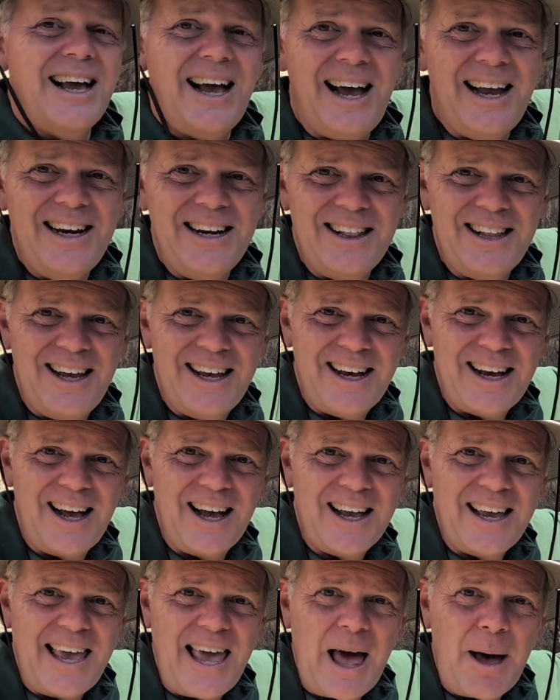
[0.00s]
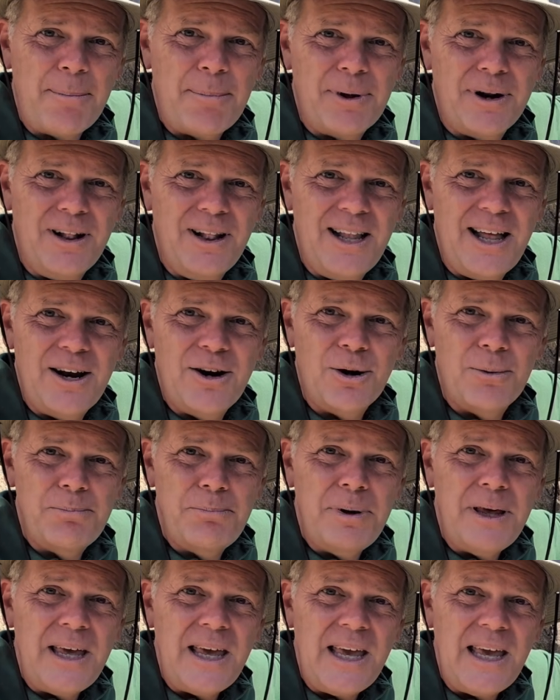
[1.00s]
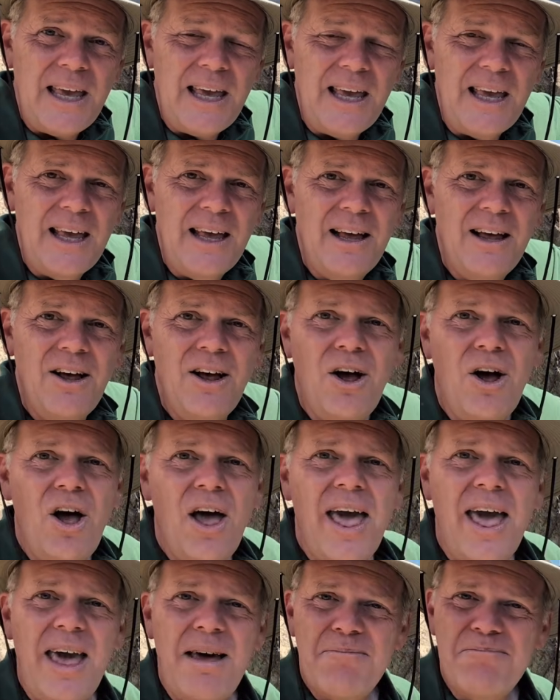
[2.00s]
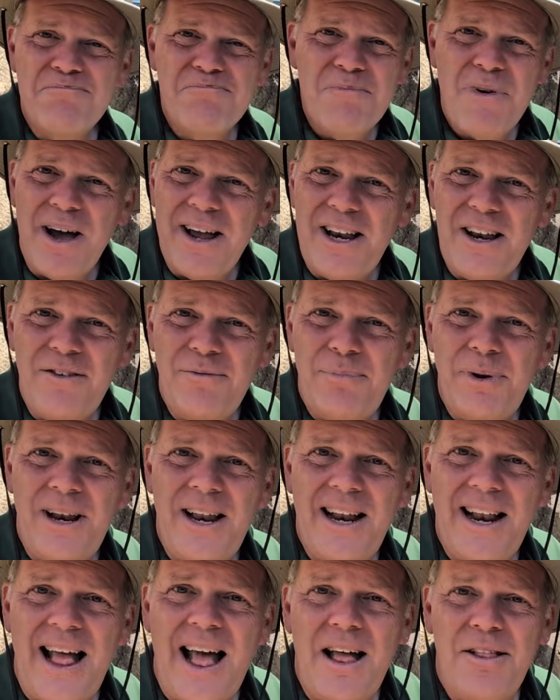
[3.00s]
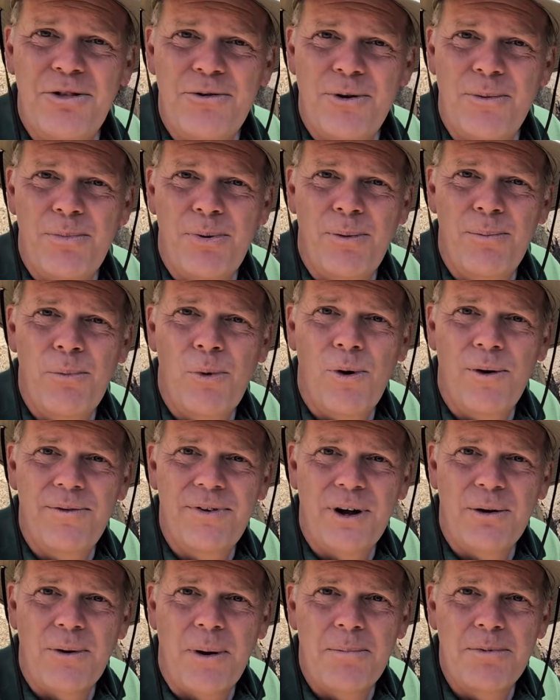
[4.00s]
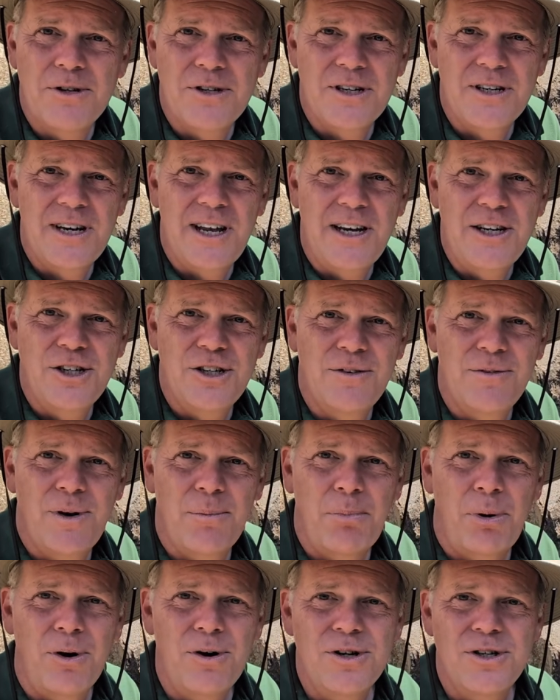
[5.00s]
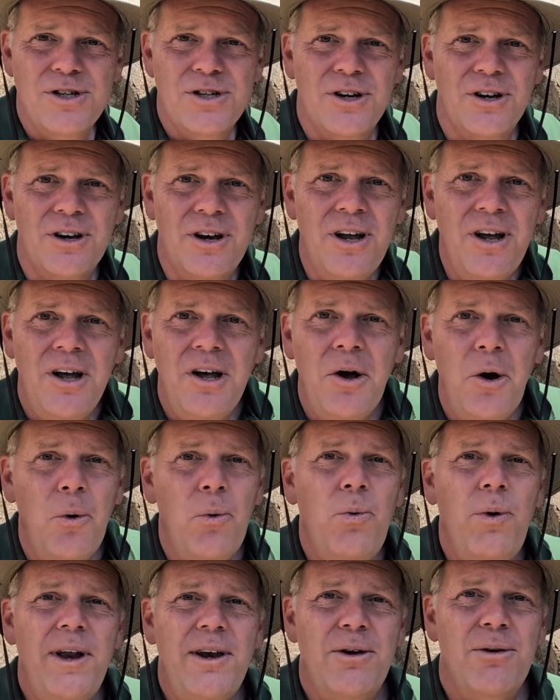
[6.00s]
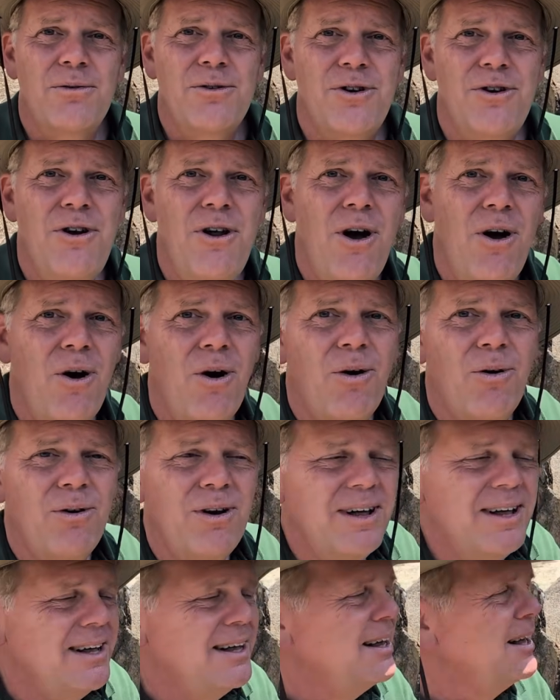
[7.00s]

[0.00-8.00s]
kind of like a capital letter P. It might have been an anthropomorphic representation of a person. We don't know.